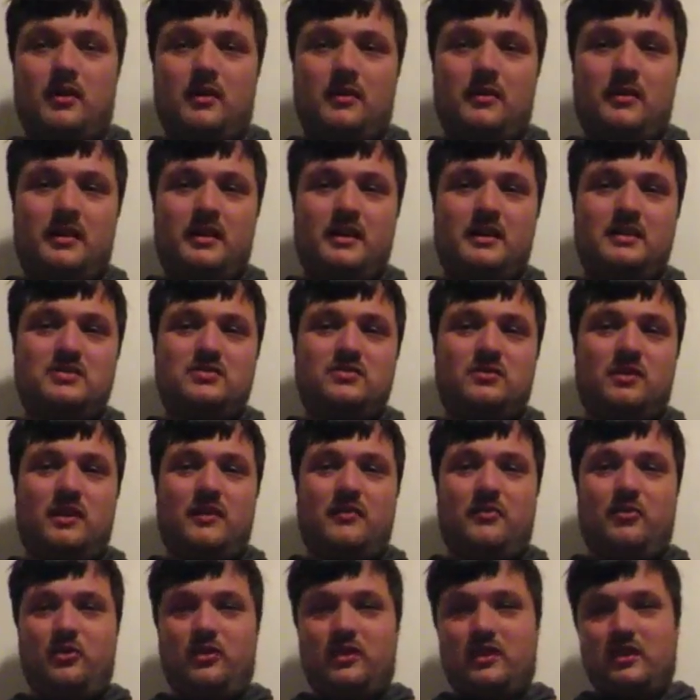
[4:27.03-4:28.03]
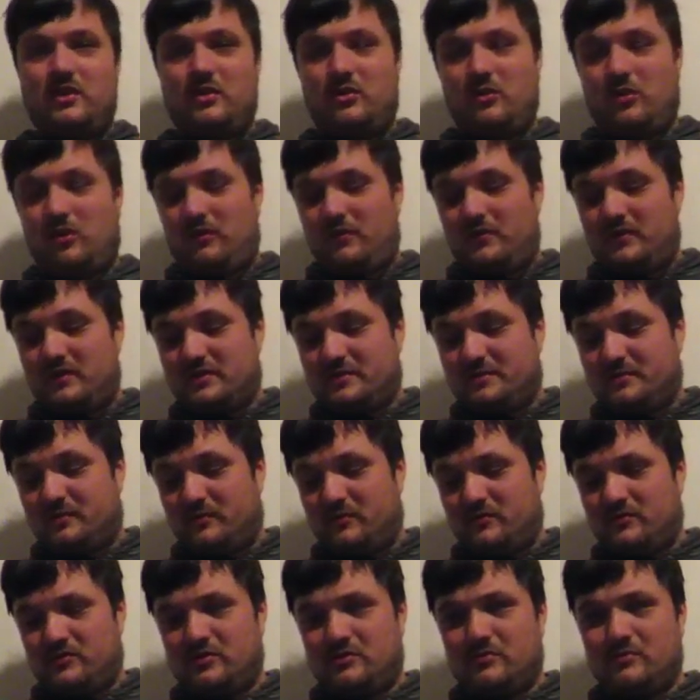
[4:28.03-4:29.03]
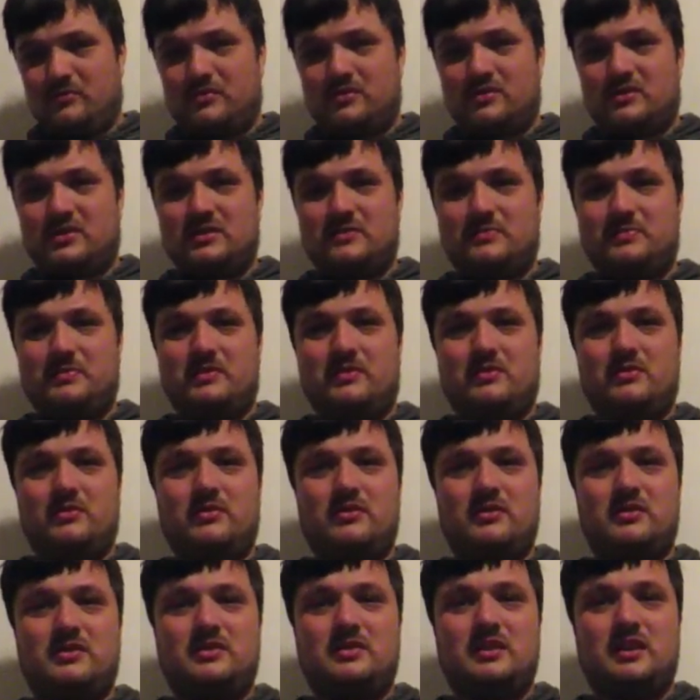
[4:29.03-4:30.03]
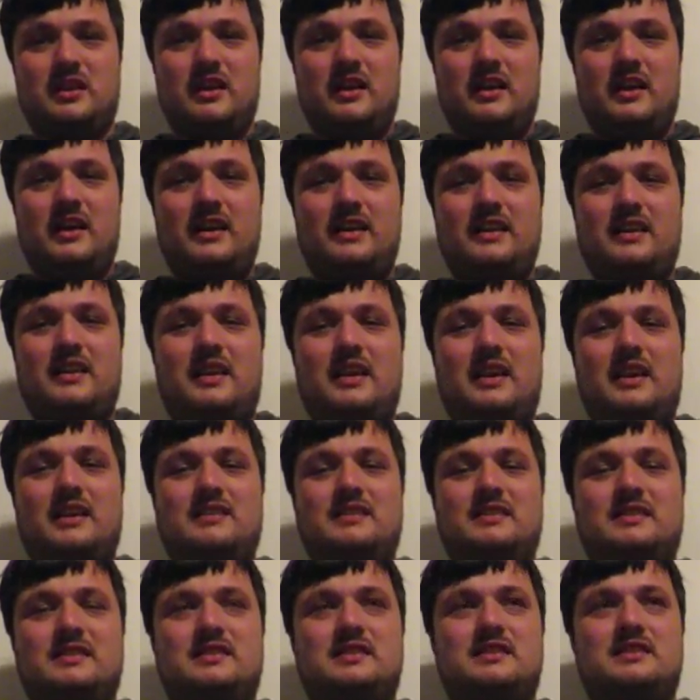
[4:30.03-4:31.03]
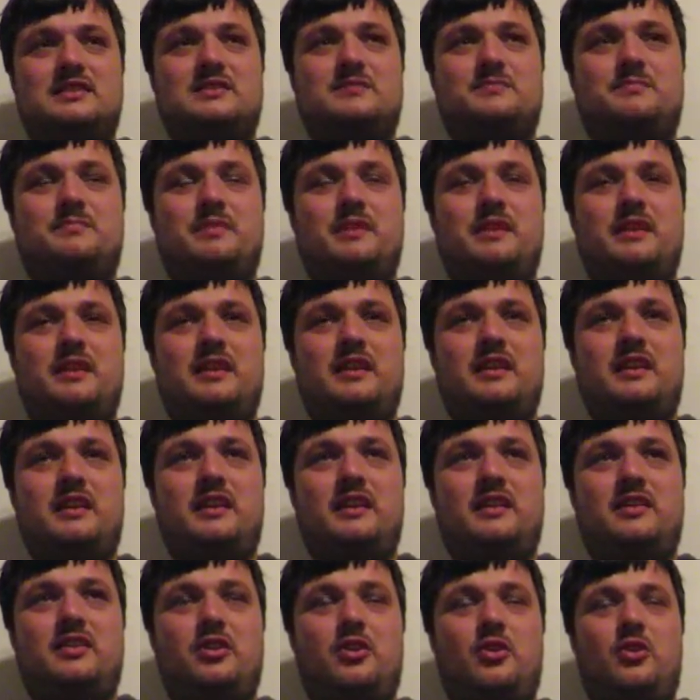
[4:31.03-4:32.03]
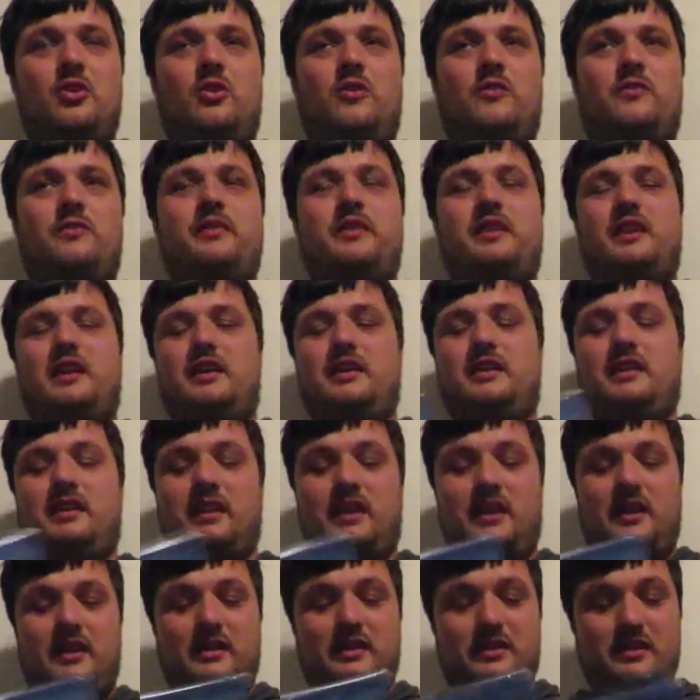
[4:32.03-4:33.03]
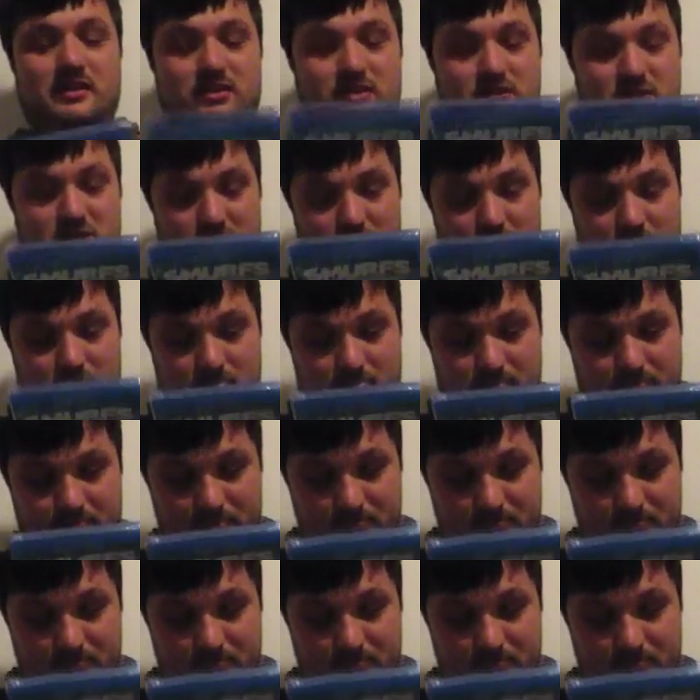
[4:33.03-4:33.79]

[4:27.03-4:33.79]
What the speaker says: The reason why I fucking love this movie so much is because it catches the spirit of the 1980s show.